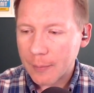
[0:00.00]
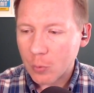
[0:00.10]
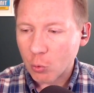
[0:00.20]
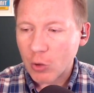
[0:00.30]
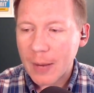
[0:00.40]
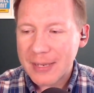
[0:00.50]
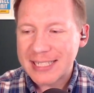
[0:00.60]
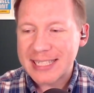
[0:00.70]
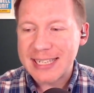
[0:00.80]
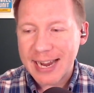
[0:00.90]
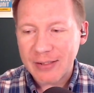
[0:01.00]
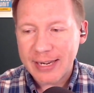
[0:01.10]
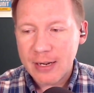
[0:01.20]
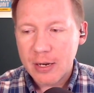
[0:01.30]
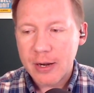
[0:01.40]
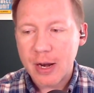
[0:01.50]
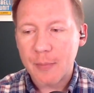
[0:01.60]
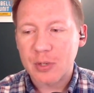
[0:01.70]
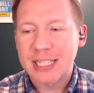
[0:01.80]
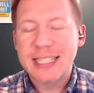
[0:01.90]
Robby Snelling,
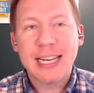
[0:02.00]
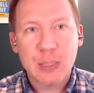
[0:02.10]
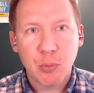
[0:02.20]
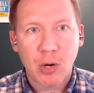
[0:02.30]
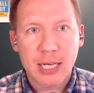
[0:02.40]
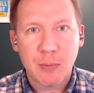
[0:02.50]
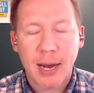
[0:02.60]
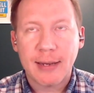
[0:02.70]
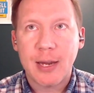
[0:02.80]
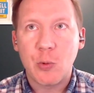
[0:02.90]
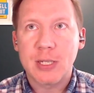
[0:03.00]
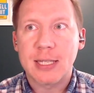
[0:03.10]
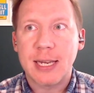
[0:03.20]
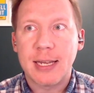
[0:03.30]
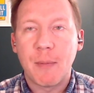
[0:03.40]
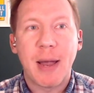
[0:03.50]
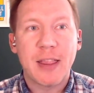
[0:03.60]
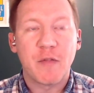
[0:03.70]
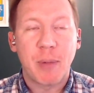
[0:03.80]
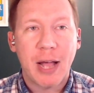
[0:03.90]
#6 prospect. He was the
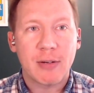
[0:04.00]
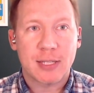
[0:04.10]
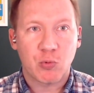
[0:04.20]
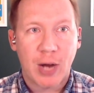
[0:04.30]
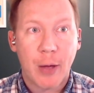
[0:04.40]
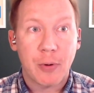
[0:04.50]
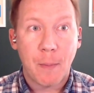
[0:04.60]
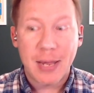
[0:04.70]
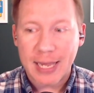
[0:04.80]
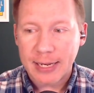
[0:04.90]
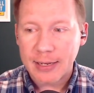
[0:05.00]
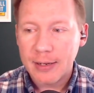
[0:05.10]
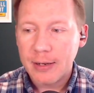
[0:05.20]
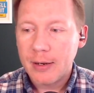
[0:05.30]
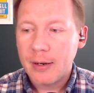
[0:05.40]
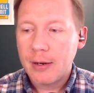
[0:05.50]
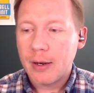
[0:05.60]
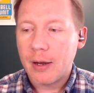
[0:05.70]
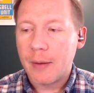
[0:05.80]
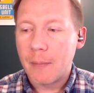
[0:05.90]
competitive balance round pick,
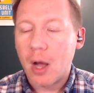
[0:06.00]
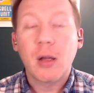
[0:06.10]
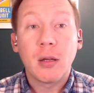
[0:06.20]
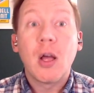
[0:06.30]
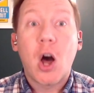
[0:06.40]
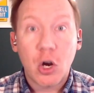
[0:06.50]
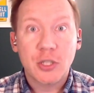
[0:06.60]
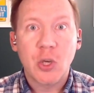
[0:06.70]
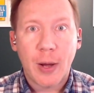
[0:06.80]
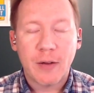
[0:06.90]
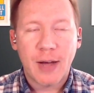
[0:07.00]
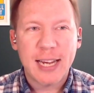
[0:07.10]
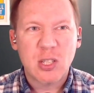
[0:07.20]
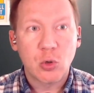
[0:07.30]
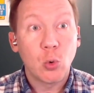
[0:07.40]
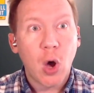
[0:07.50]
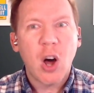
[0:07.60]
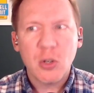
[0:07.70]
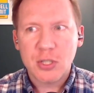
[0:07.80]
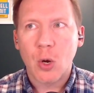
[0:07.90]
also out of high school,
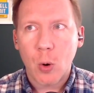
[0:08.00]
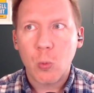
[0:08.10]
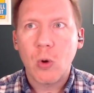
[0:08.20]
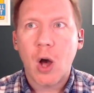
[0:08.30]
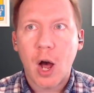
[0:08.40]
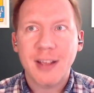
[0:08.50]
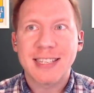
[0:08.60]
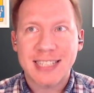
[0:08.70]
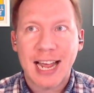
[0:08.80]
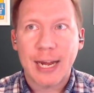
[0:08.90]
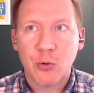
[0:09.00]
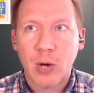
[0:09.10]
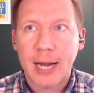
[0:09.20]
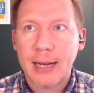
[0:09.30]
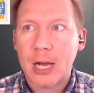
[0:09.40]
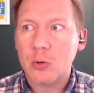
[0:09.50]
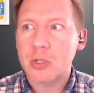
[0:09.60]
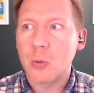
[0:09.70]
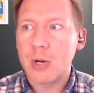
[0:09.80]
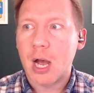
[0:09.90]
also unassigned right now,
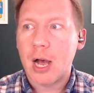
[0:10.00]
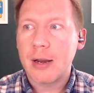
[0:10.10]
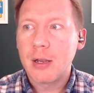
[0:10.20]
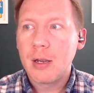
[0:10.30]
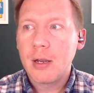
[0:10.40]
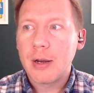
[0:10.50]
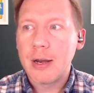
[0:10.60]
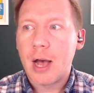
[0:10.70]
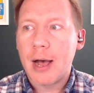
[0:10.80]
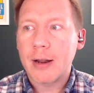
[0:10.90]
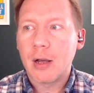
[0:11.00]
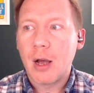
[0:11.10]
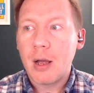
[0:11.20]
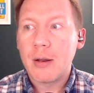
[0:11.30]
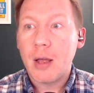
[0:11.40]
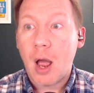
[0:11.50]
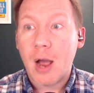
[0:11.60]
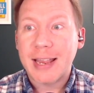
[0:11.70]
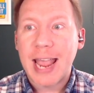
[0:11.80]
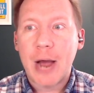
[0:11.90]
so not
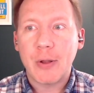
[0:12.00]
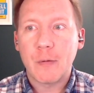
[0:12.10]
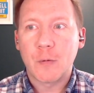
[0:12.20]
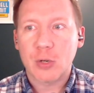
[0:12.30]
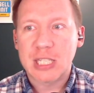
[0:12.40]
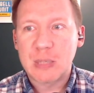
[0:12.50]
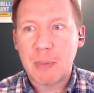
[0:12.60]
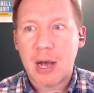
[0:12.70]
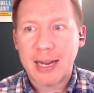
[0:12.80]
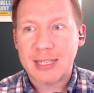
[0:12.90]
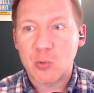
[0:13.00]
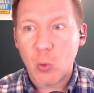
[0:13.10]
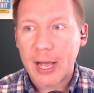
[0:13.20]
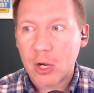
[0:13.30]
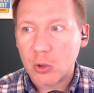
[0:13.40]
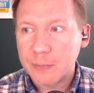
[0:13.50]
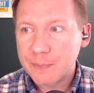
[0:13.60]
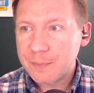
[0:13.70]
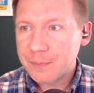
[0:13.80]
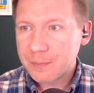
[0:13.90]
accounting for a spot as well.
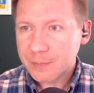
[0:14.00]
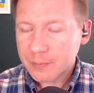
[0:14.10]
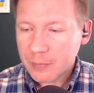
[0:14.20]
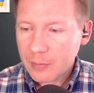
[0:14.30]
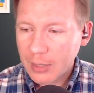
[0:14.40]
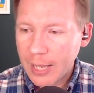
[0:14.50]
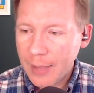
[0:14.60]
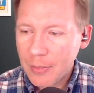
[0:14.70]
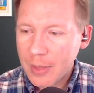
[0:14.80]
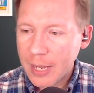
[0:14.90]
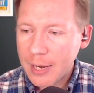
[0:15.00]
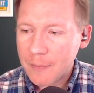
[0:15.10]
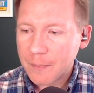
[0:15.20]
And then